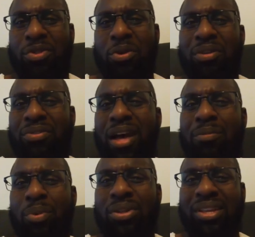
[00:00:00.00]

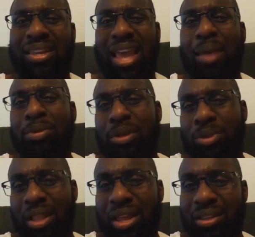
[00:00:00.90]
35 points a game or
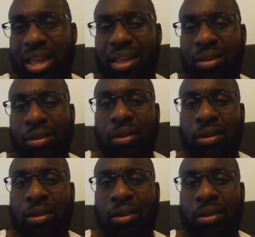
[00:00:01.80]
something like that.